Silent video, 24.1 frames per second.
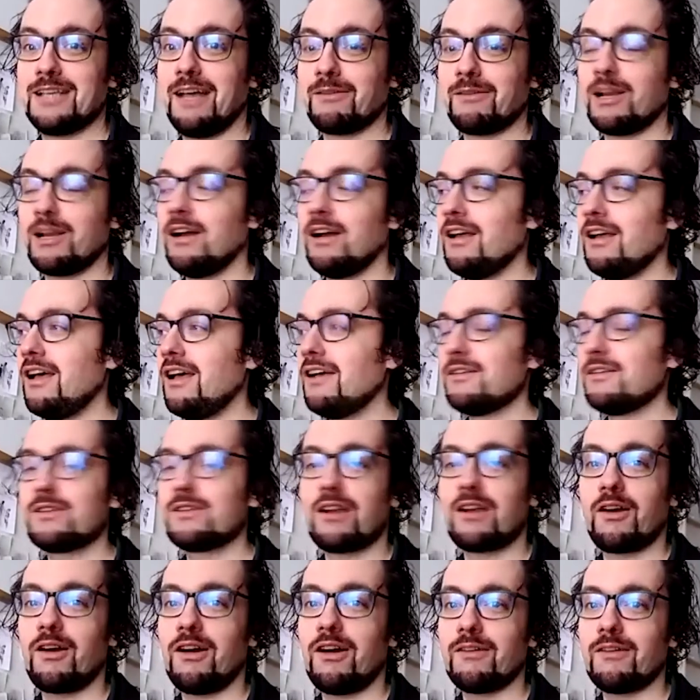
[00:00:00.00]

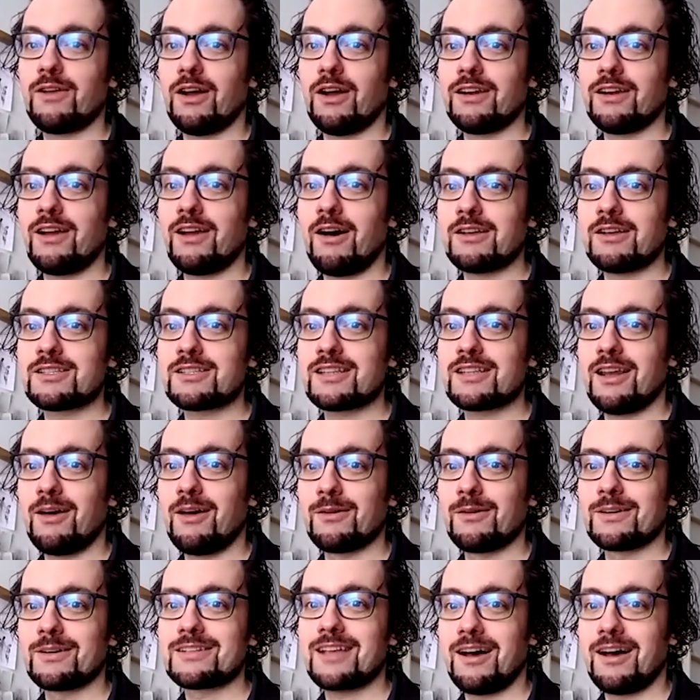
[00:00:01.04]
I've got a nice
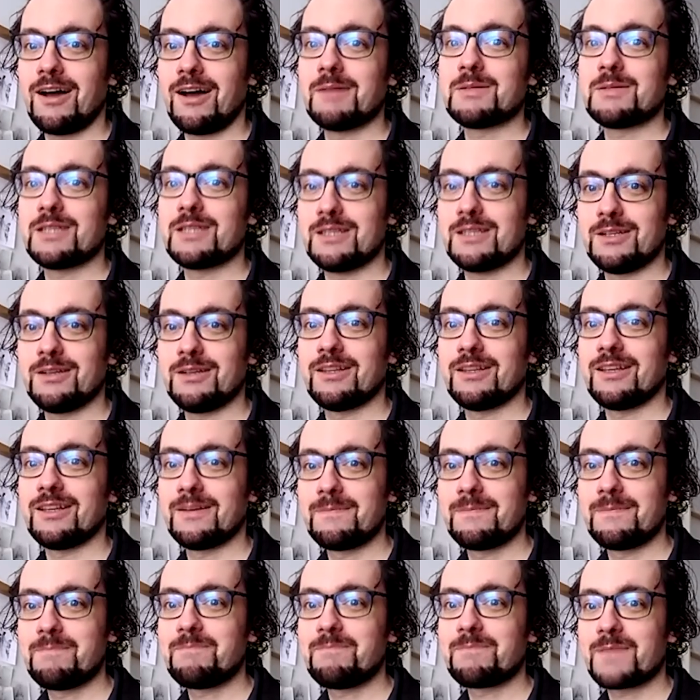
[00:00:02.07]
long time to do the
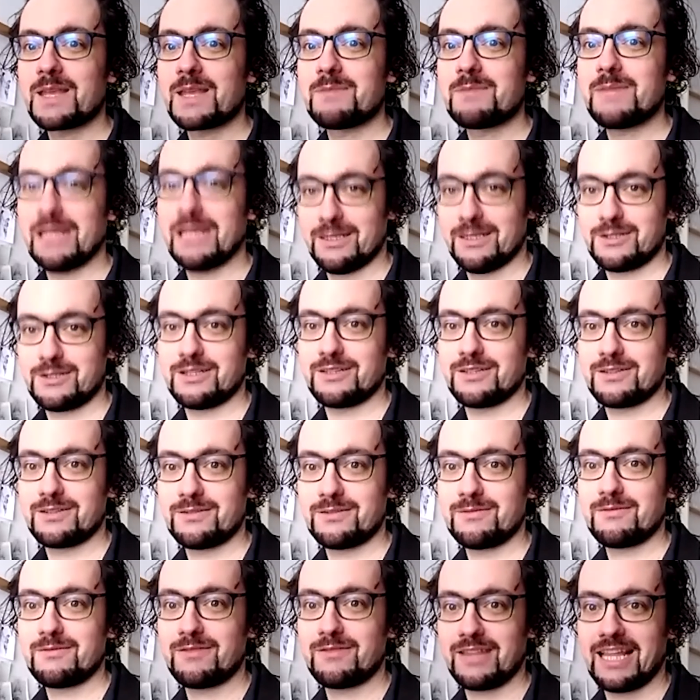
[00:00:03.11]
pictures
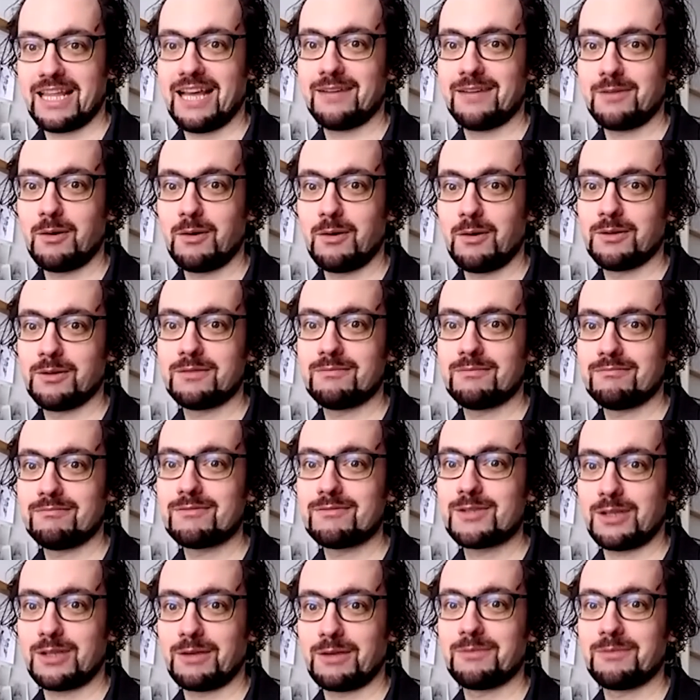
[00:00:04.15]
for that, or
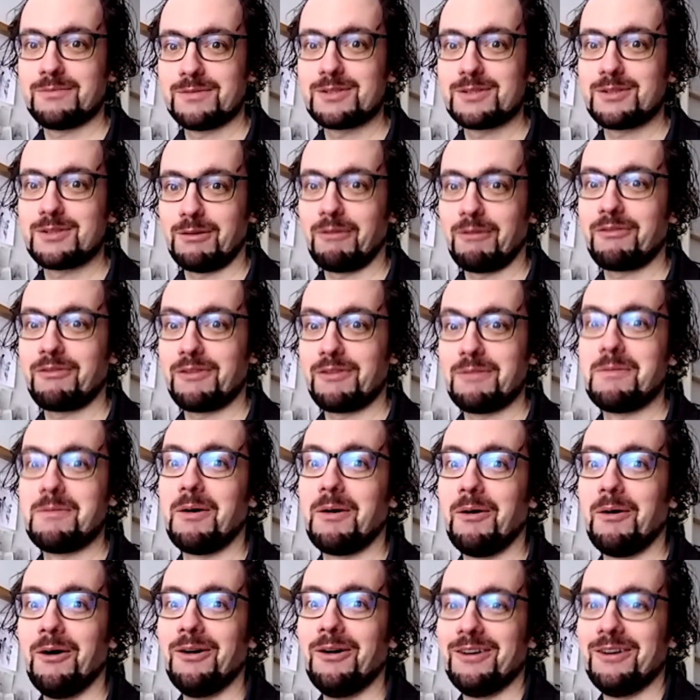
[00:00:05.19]
to do a few more
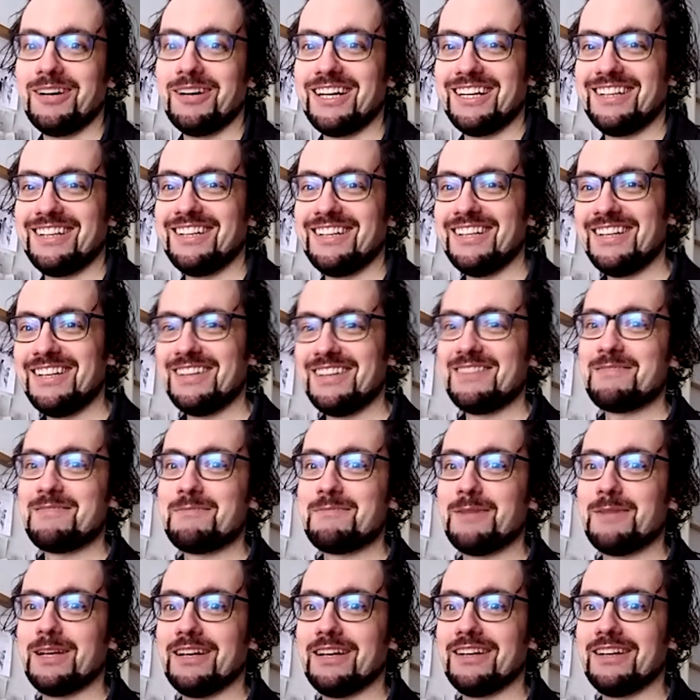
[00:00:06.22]

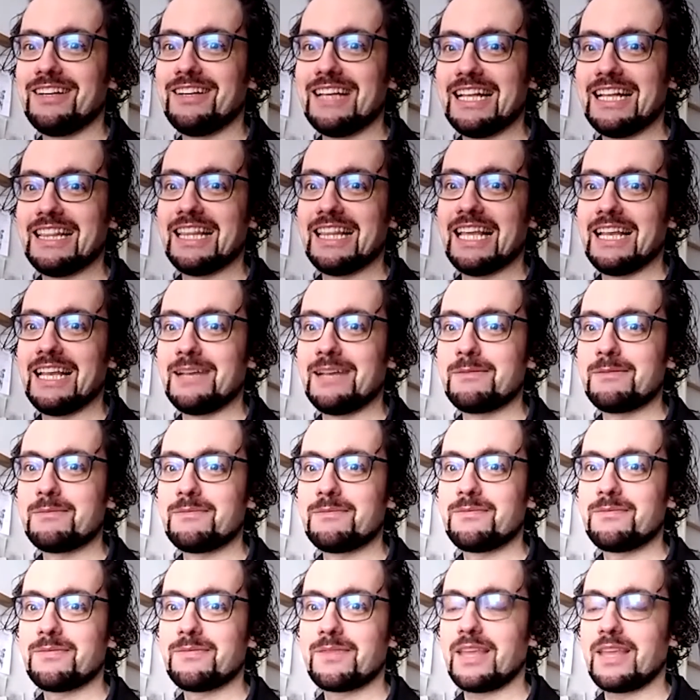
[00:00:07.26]
but in
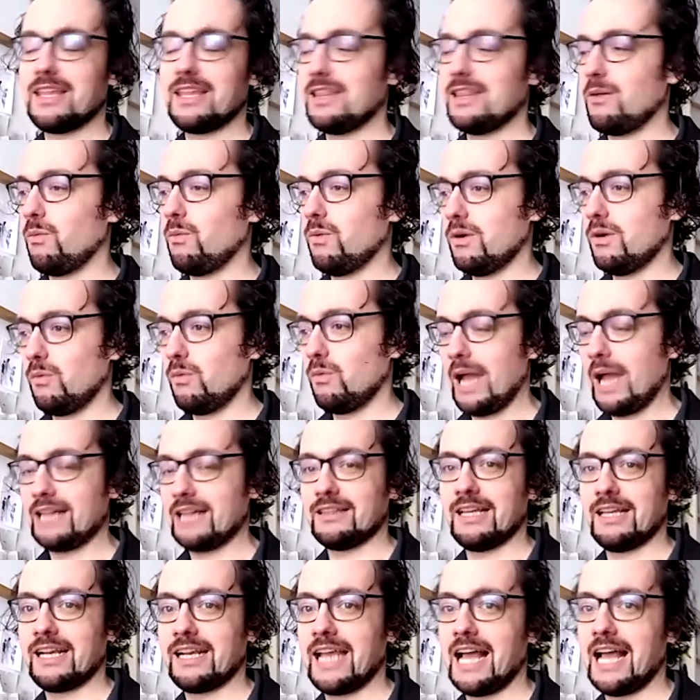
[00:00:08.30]
the
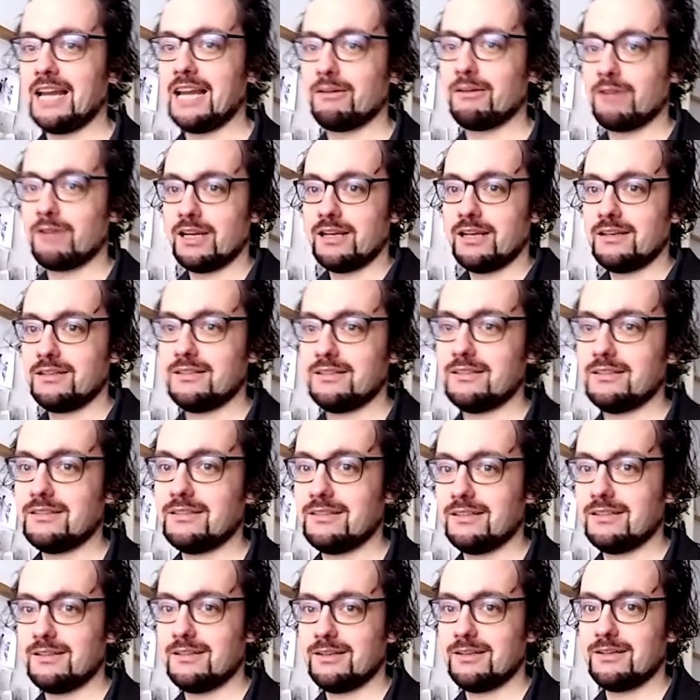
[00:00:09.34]
Wellner Gallery,
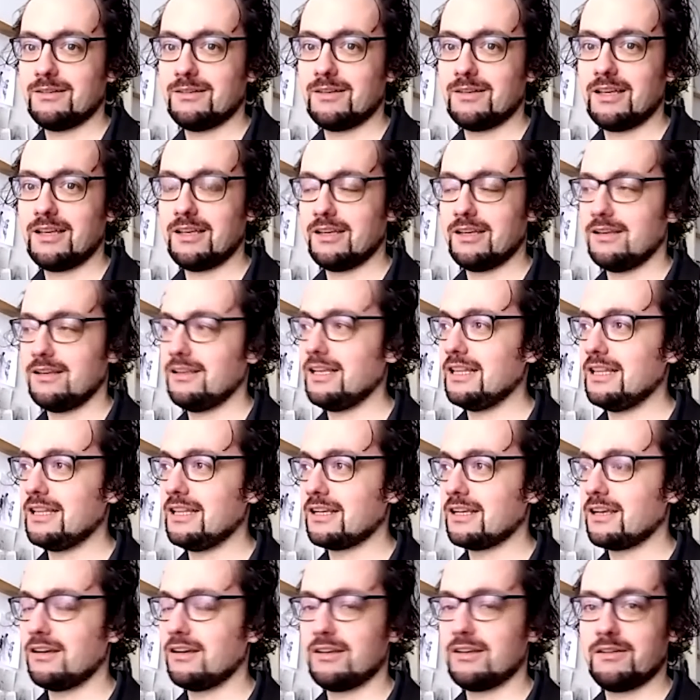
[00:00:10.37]
in the
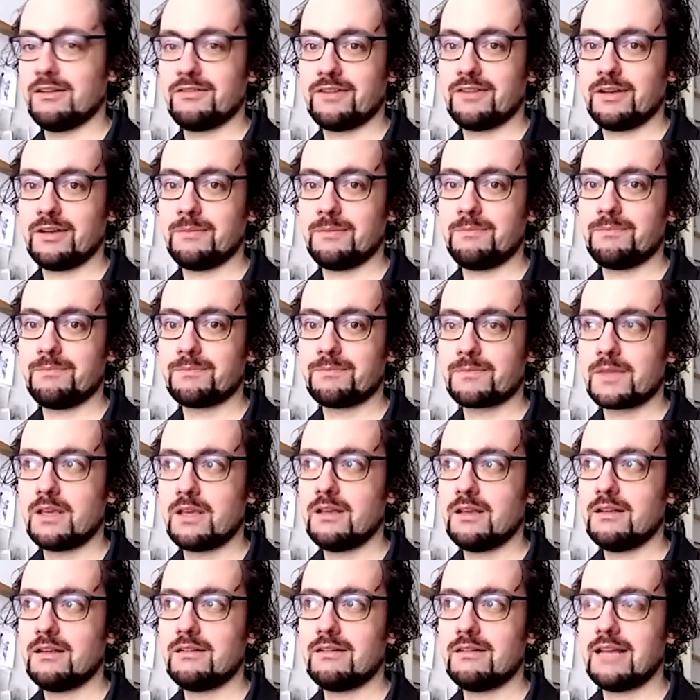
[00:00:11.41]
kind of
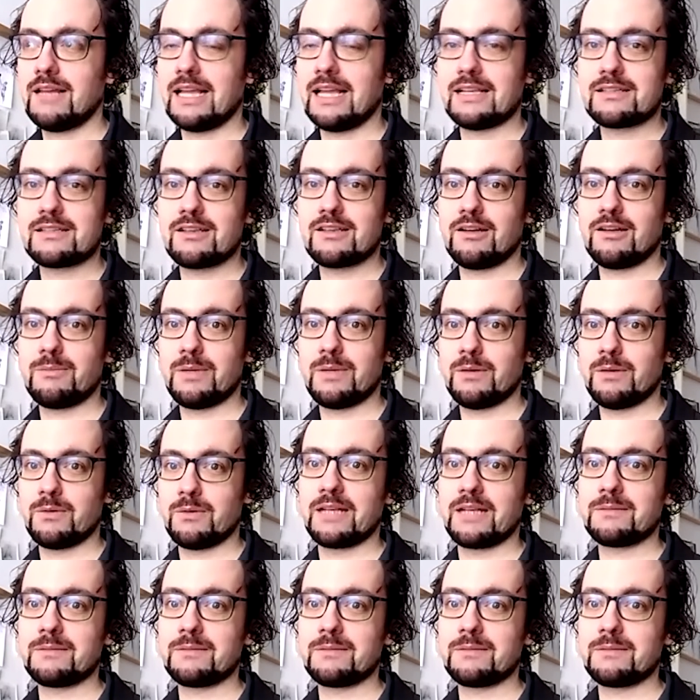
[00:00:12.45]
lakeside building,